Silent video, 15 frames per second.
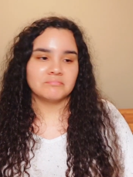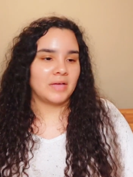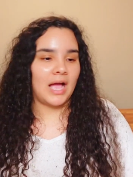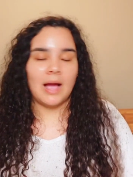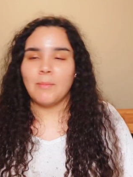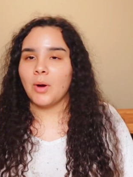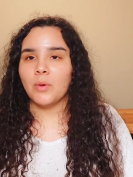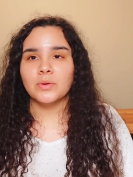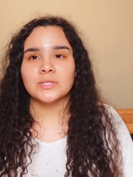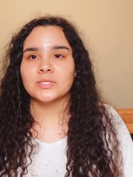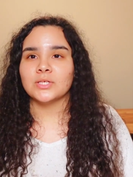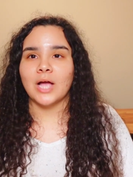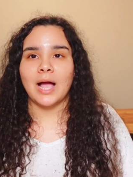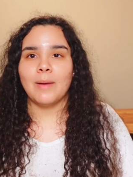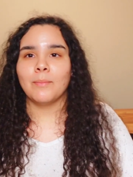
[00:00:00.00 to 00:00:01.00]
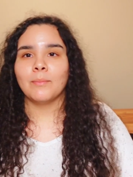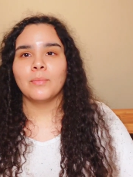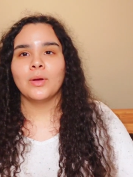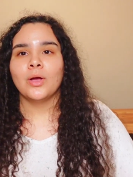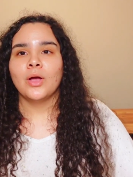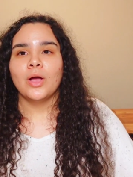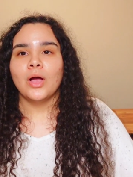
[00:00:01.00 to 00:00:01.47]
I'm always, I'm,
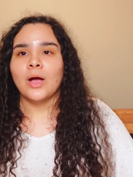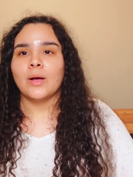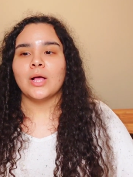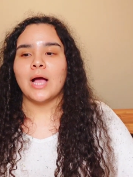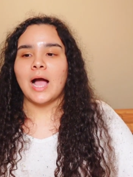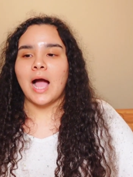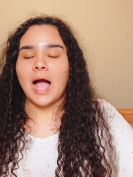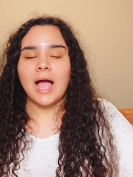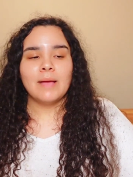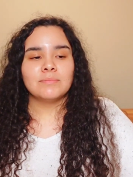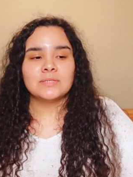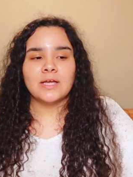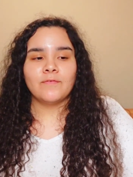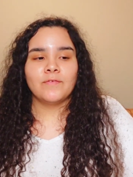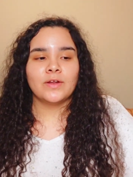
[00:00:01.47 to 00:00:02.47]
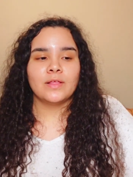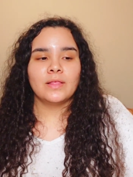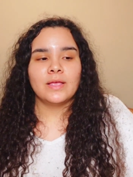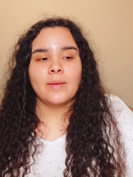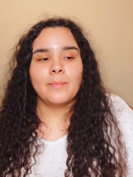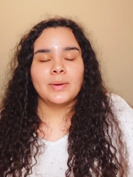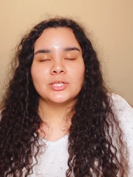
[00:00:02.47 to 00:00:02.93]
I'm
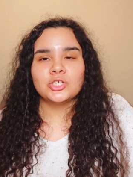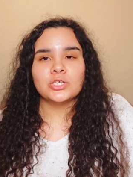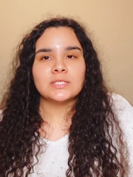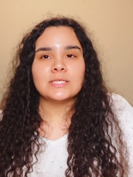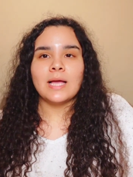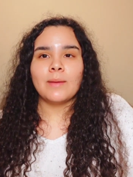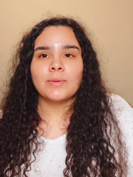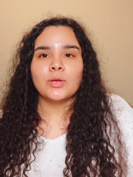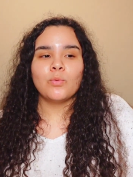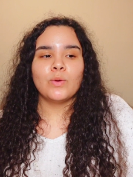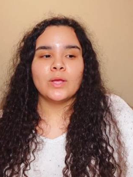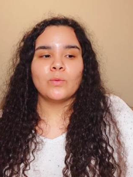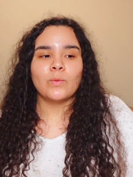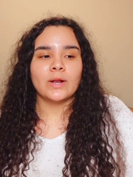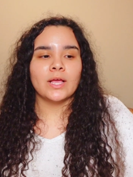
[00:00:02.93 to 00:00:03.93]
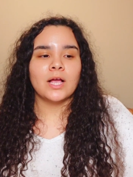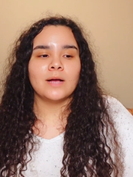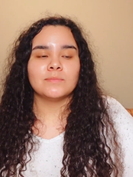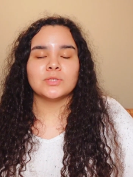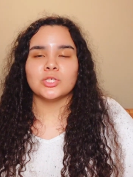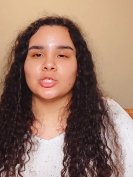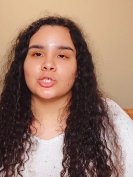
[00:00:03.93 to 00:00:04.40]
definitely a budget savvy queen when it
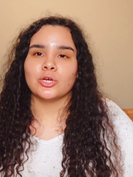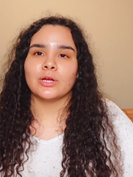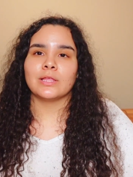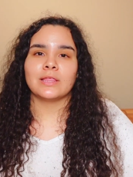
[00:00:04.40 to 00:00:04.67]
comes to certain